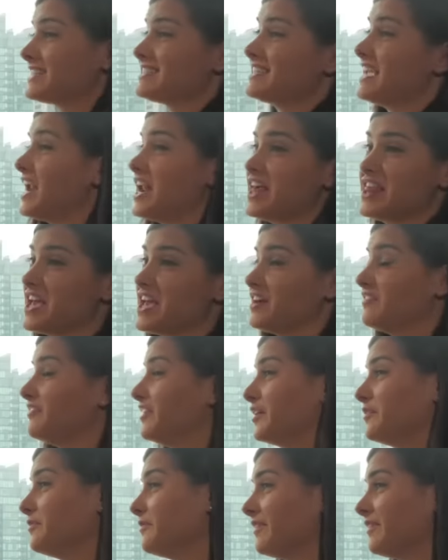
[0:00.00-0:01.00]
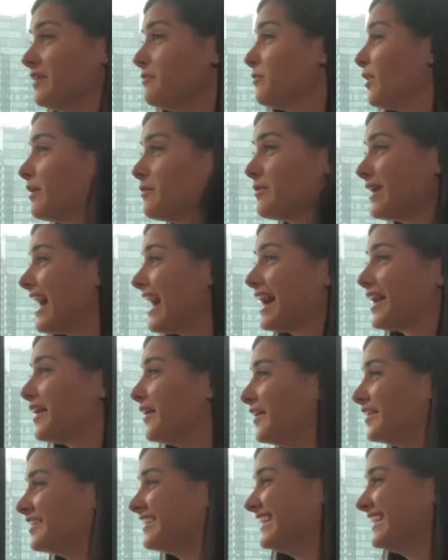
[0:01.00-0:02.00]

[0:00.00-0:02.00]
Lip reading: the end of the interview. We got gold.